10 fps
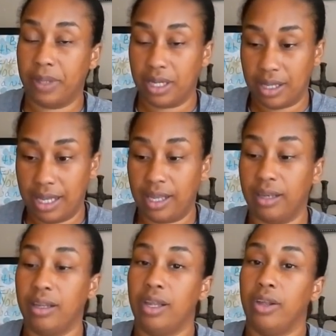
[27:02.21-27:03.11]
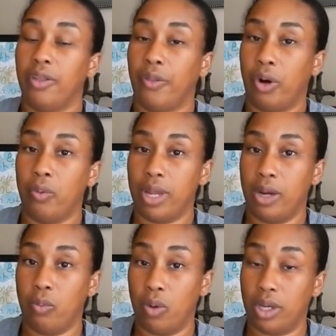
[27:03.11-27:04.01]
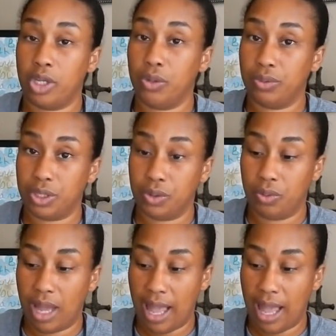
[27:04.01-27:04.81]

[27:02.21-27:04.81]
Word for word: But again, throw in what you do